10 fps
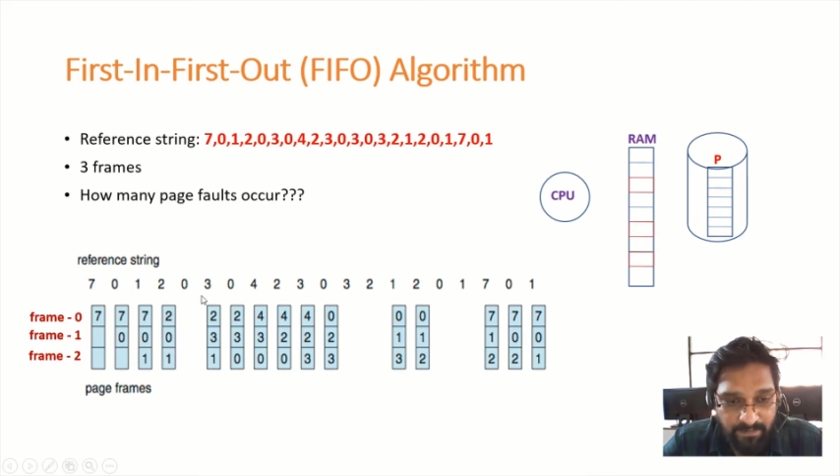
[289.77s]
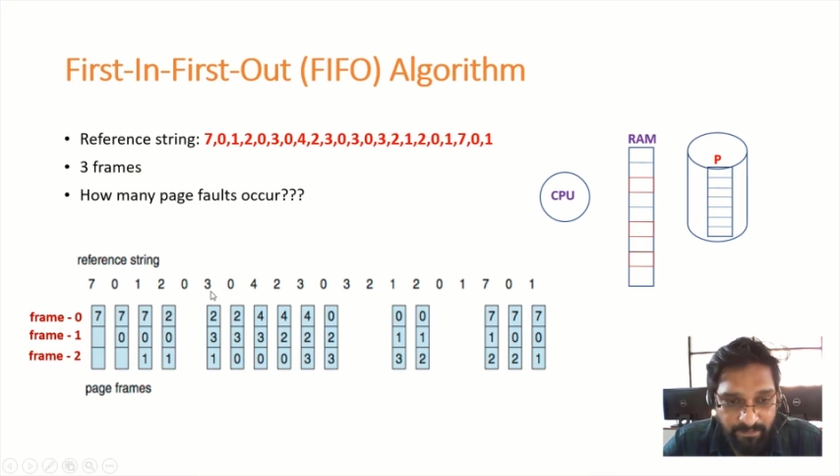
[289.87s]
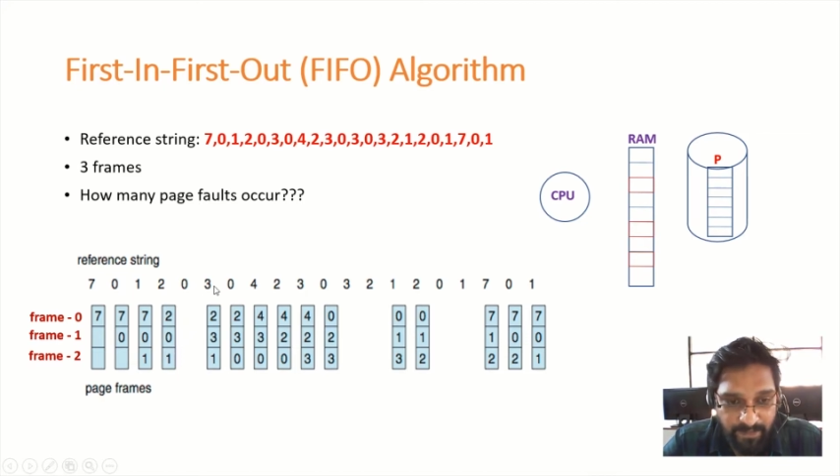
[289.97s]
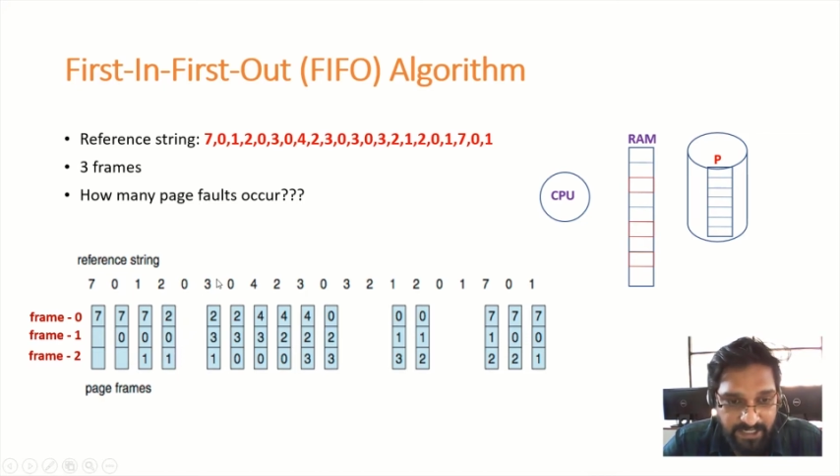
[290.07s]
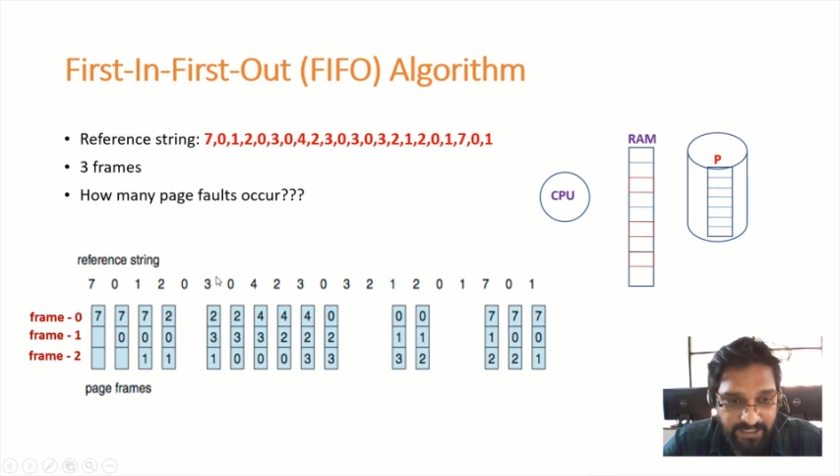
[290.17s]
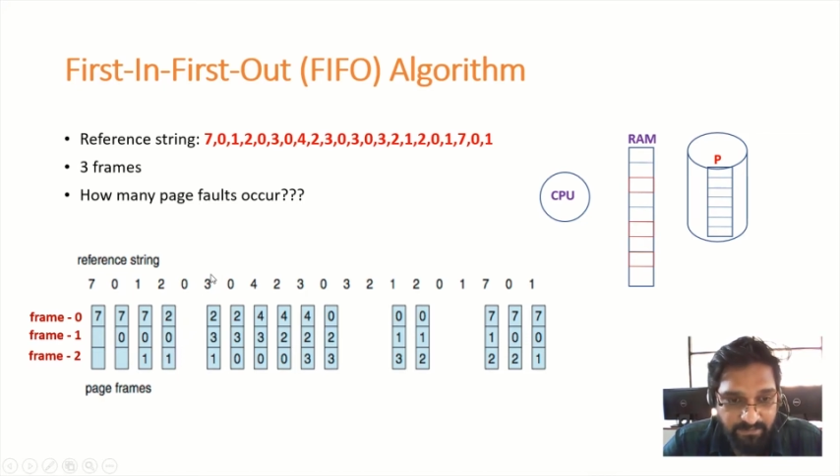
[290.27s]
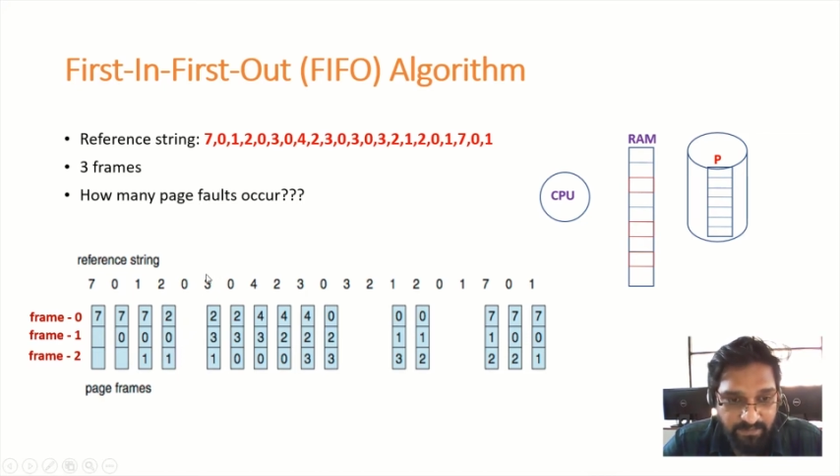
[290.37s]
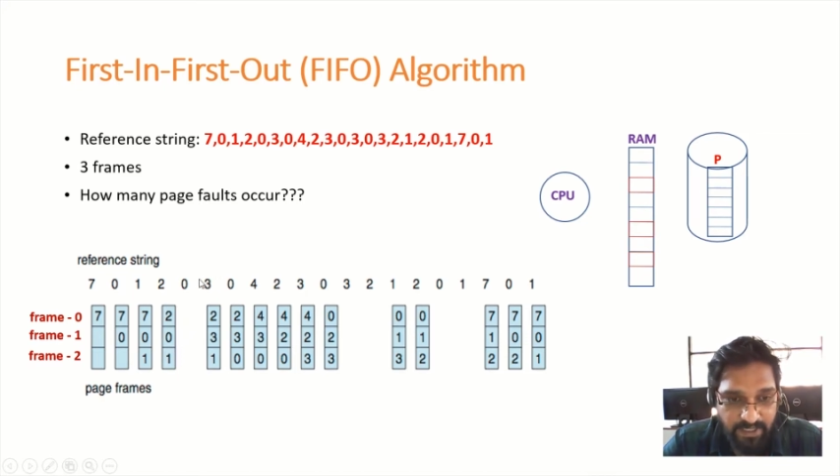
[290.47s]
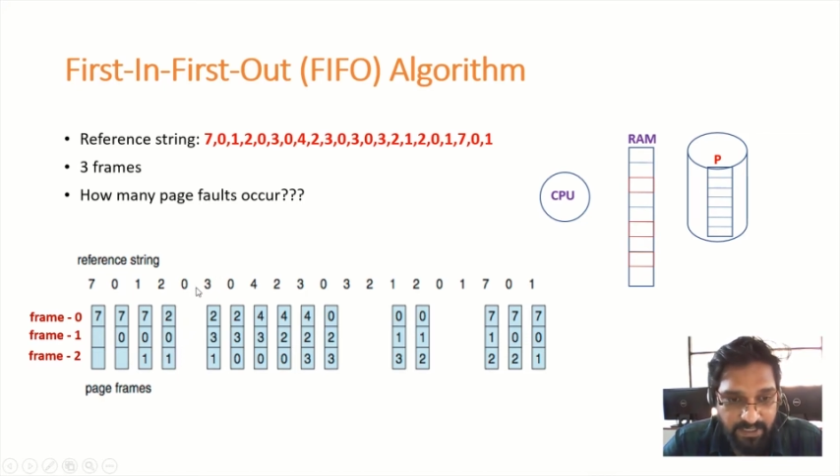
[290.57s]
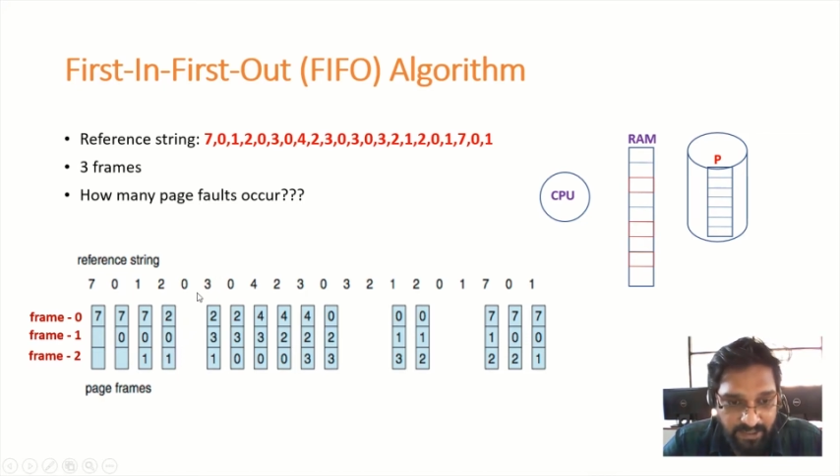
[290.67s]
page
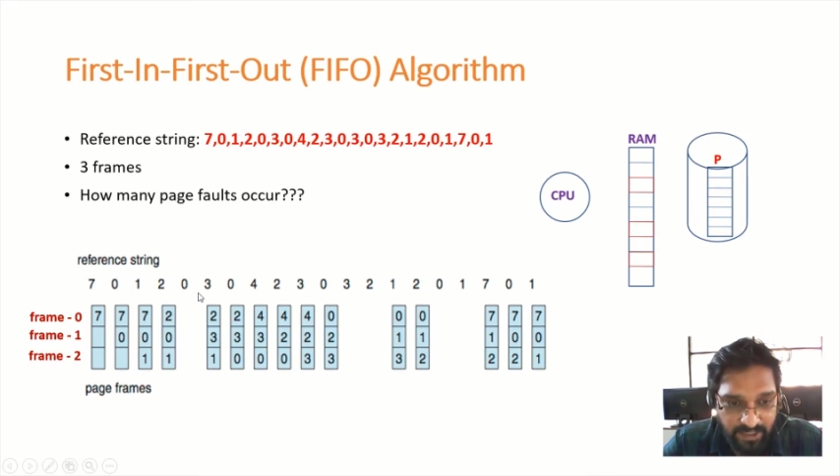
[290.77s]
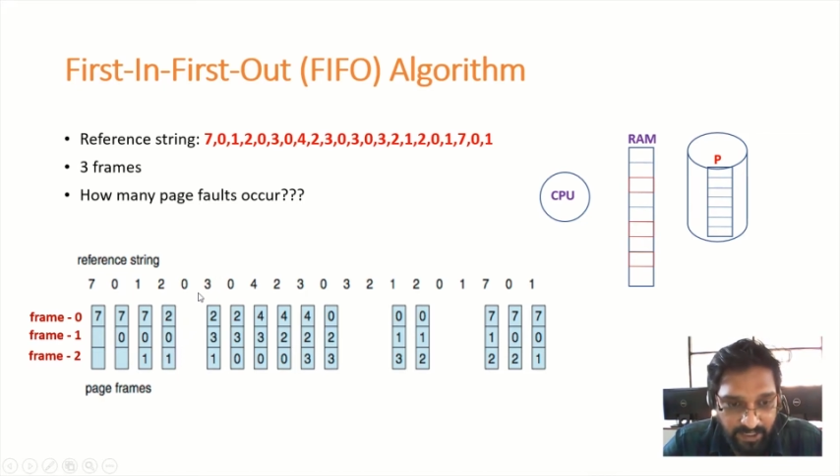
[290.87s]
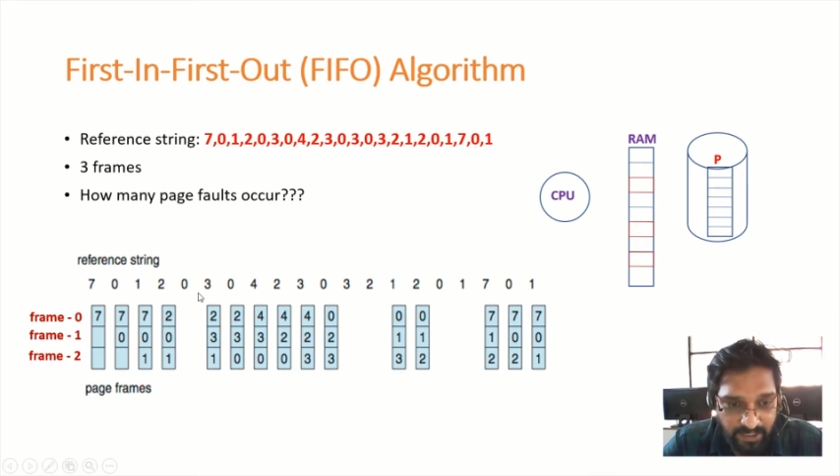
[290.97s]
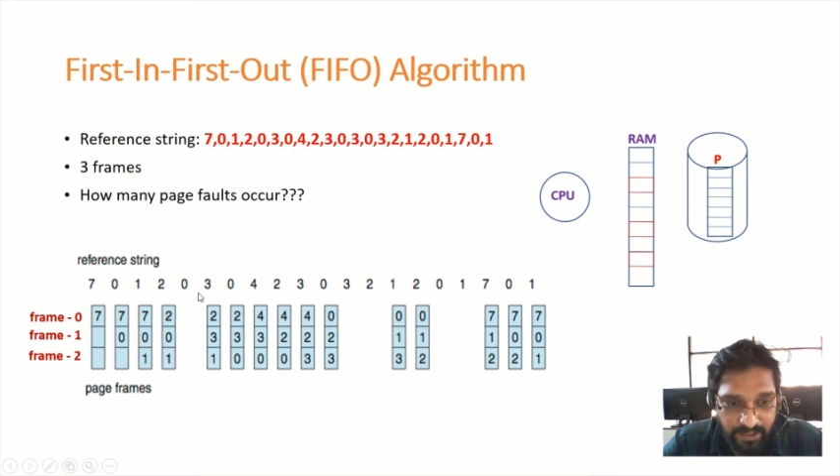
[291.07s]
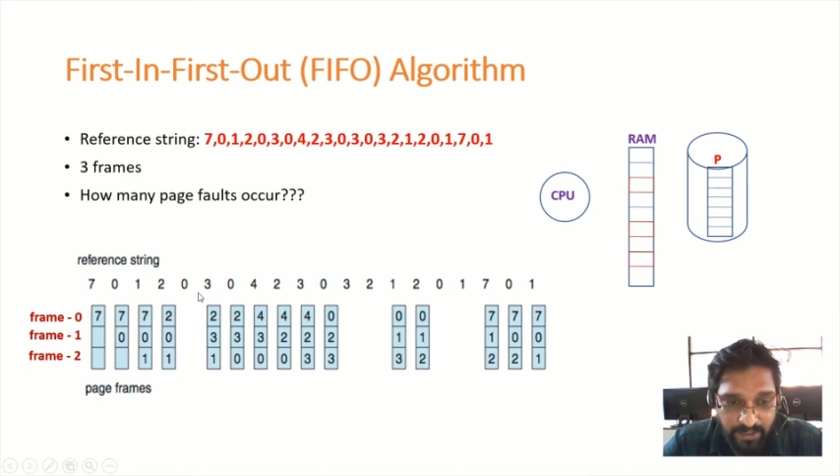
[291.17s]
number 3.